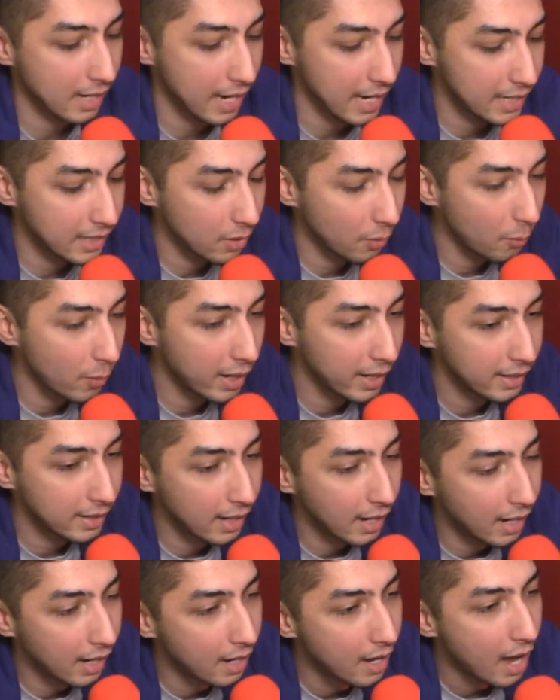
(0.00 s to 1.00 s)
hate it when
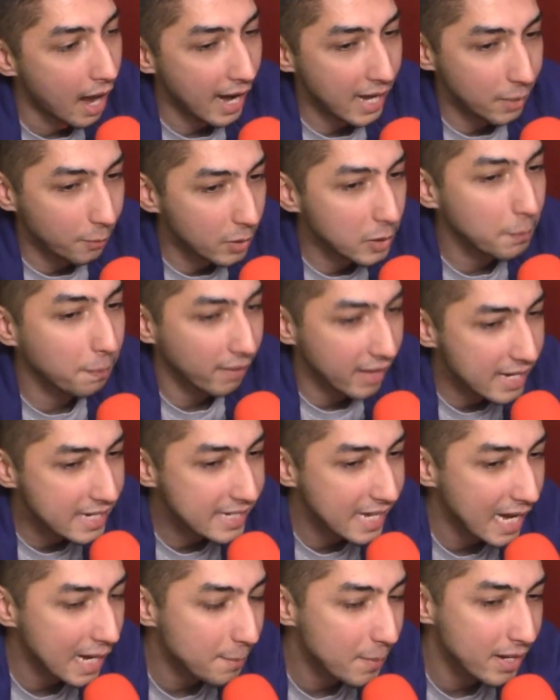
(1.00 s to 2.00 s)
you play a
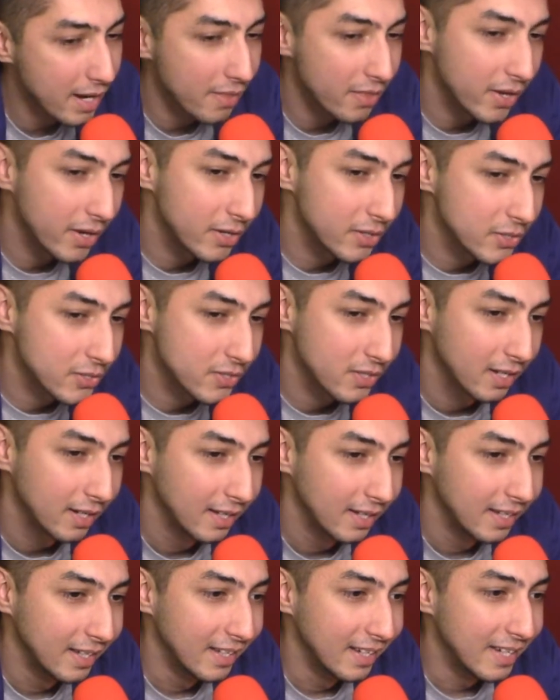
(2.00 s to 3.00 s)
game and then there's,
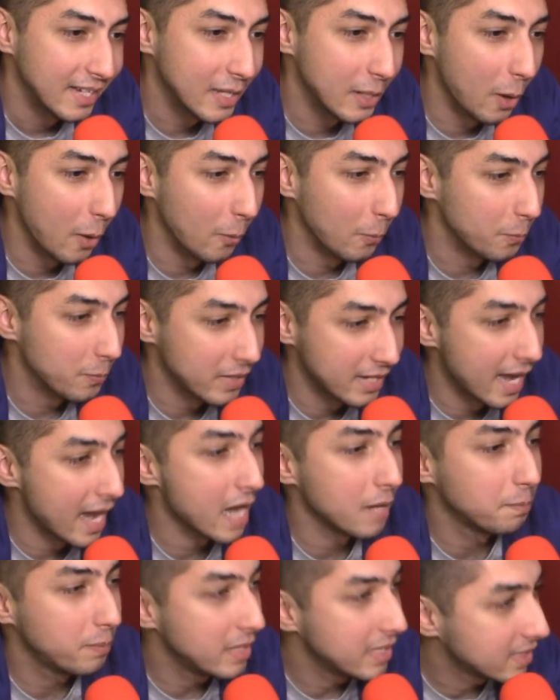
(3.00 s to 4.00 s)
you know,
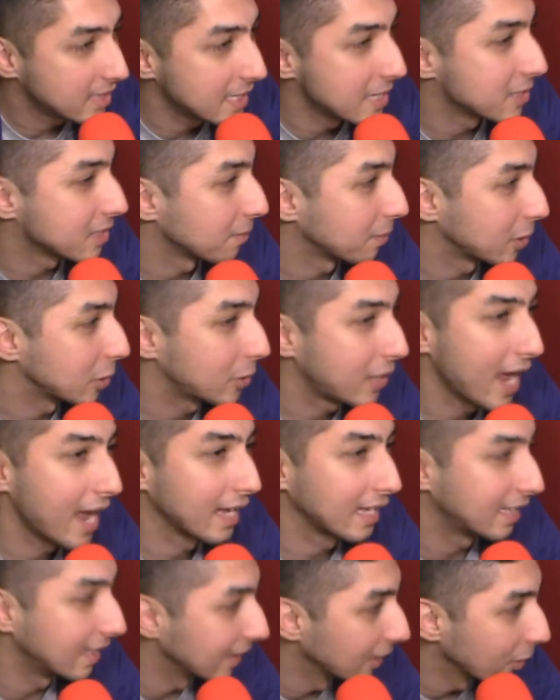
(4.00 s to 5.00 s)
an NPC or something you
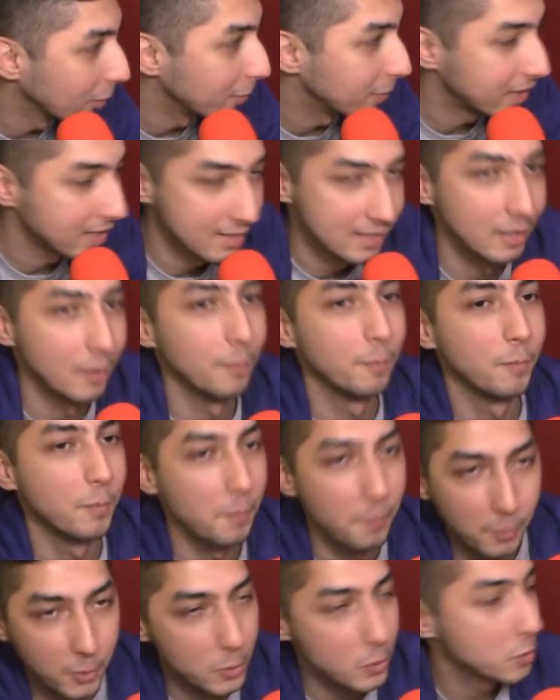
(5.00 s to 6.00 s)
can't kill because they're a
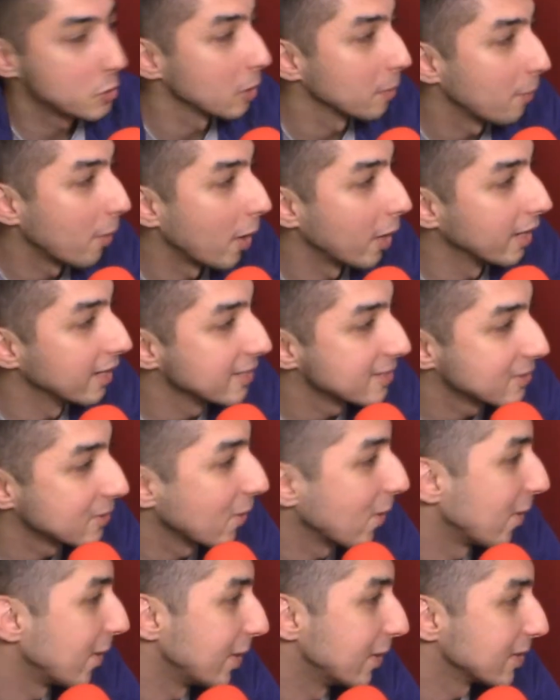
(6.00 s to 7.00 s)
crucial part of the
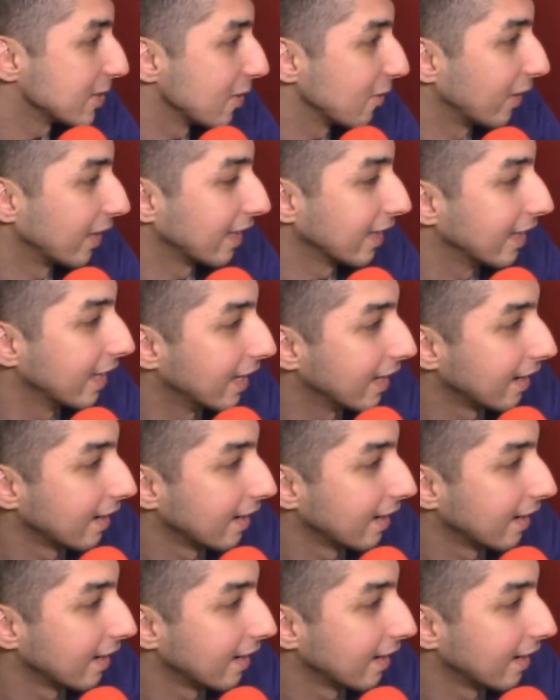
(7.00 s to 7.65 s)
story or something like that.